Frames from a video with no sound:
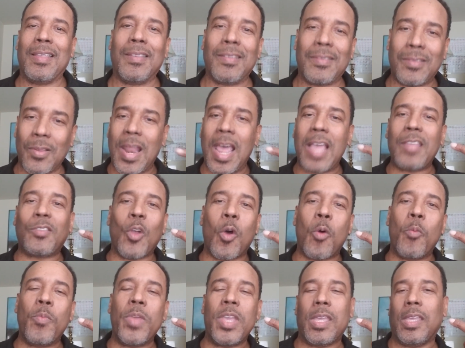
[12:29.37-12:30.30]
So that's
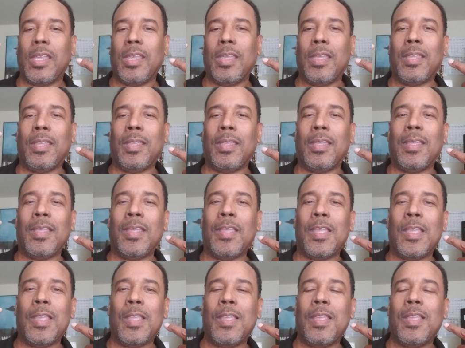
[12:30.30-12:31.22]
on me.
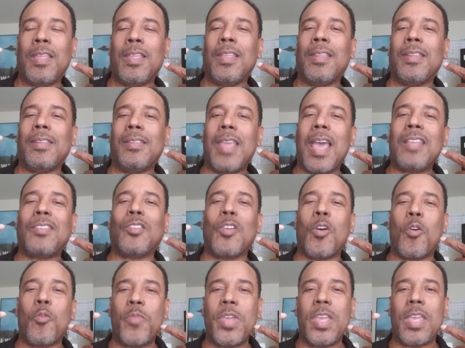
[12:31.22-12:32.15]
That's
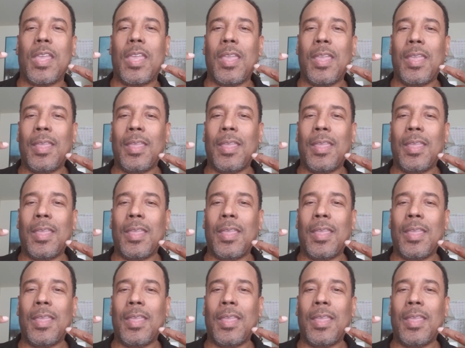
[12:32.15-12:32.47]
on me.